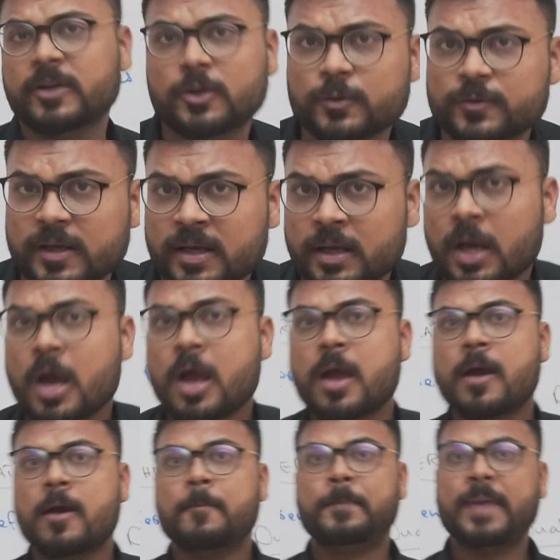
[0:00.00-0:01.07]
we
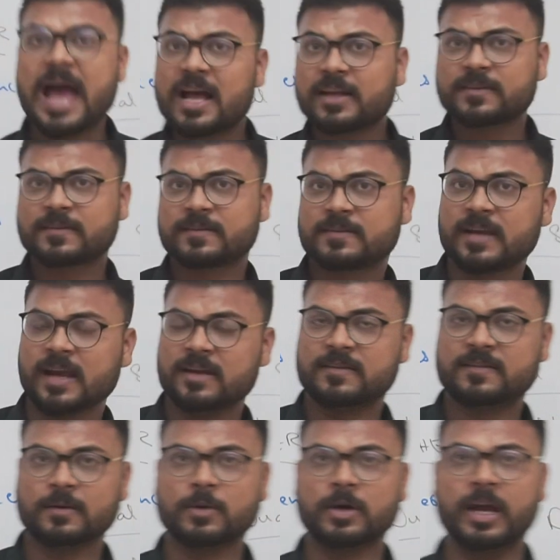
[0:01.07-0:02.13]
using past
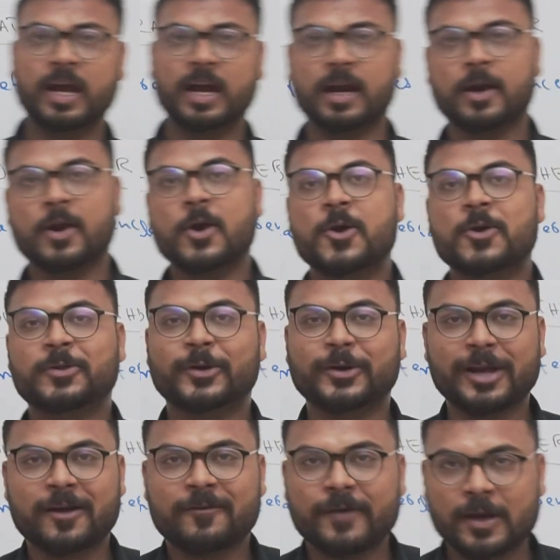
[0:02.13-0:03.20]
tense over here? So,
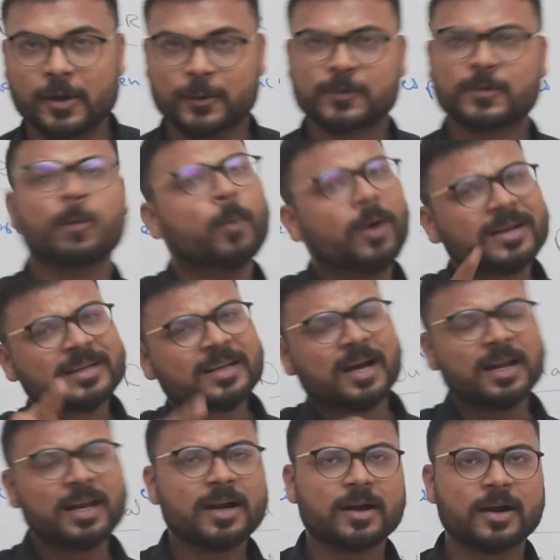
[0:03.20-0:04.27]
dear fellows, what
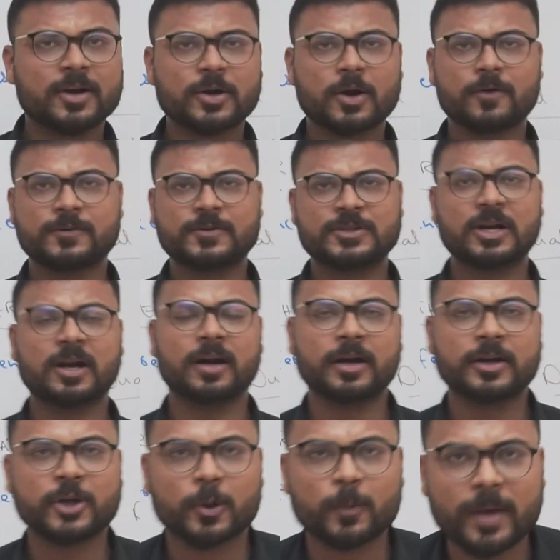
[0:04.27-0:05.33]
color of
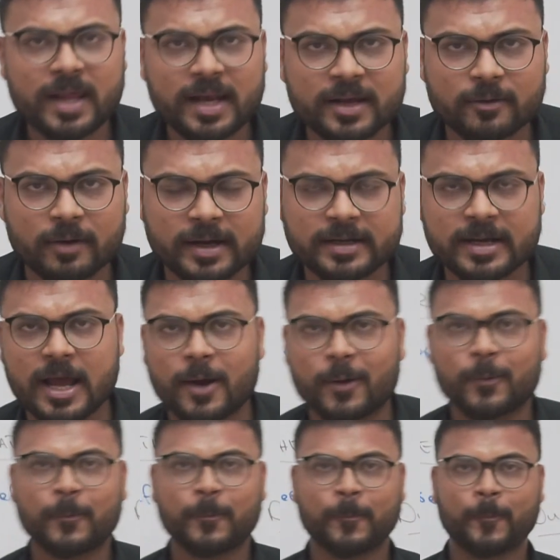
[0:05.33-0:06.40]
shirt you're wearing right
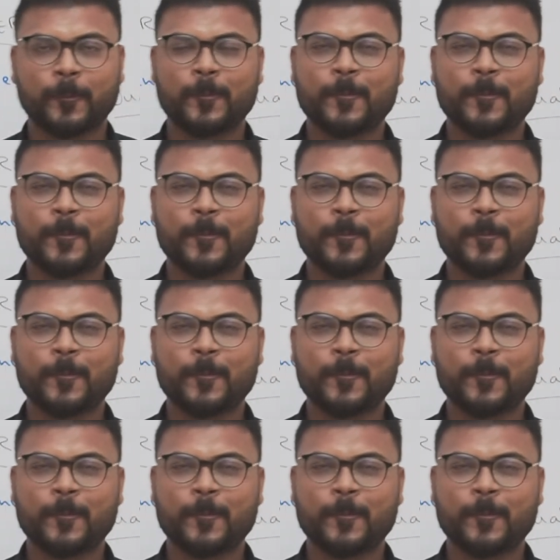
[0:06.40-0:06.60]
now?